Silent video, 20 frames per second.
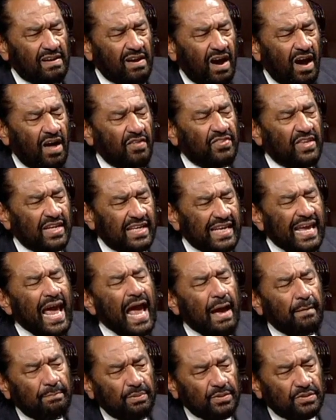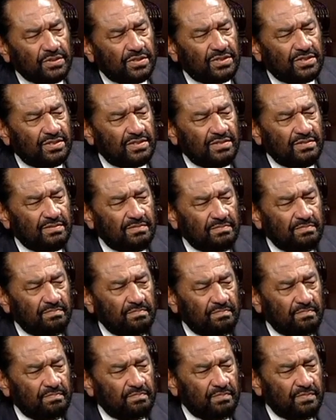on the campus,
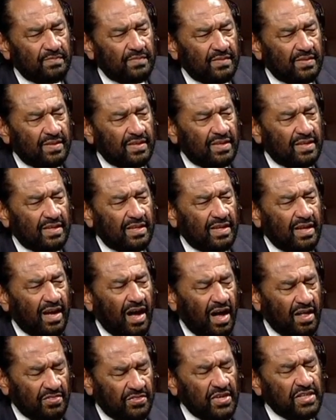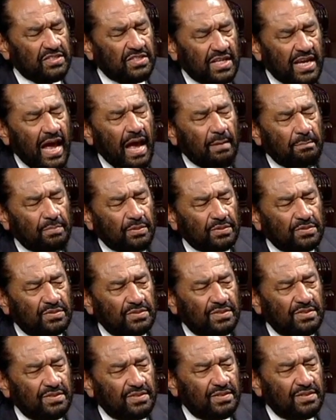on this
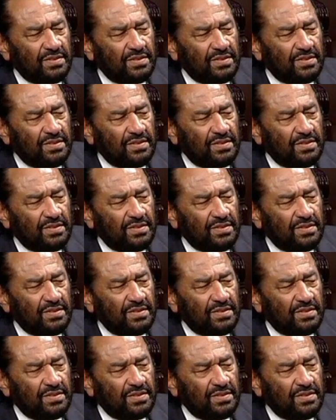campus,